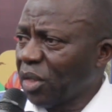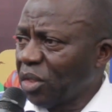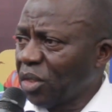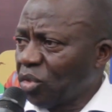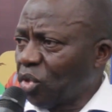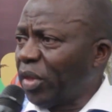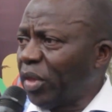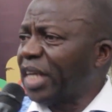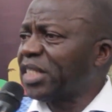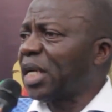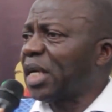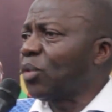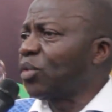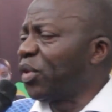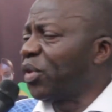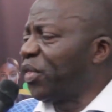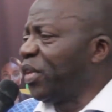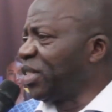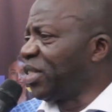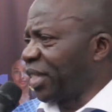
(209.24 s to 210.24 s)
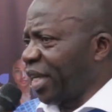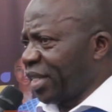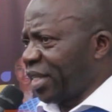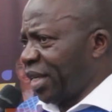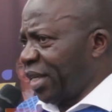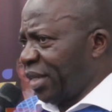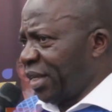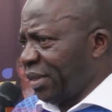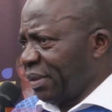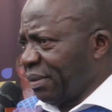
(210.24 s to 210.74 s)
So that's how the thing
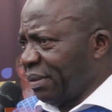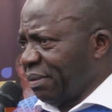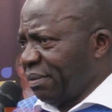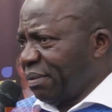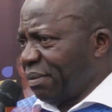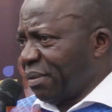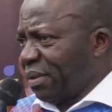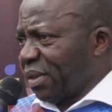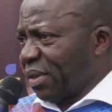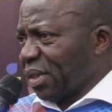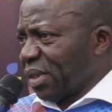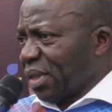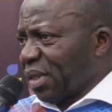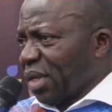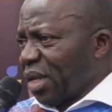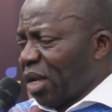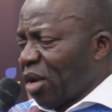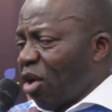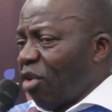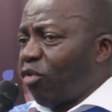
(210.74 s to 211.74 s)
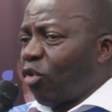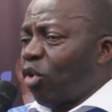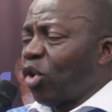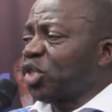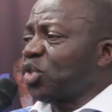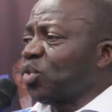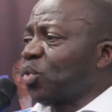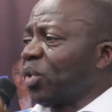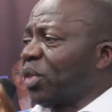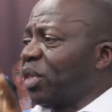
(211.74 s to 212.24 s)
started. Of
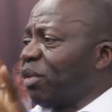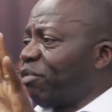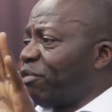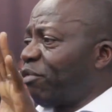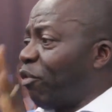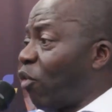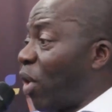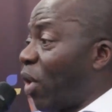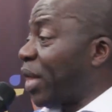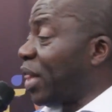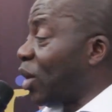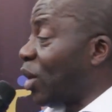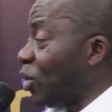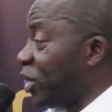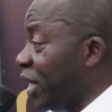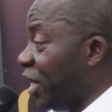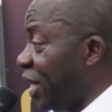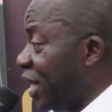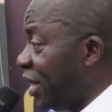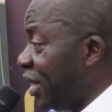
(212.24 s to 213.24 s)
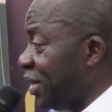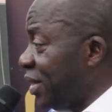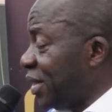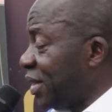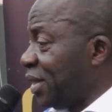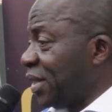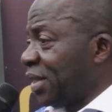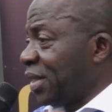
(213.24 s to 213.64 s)
course, with the 4 other Rotarians,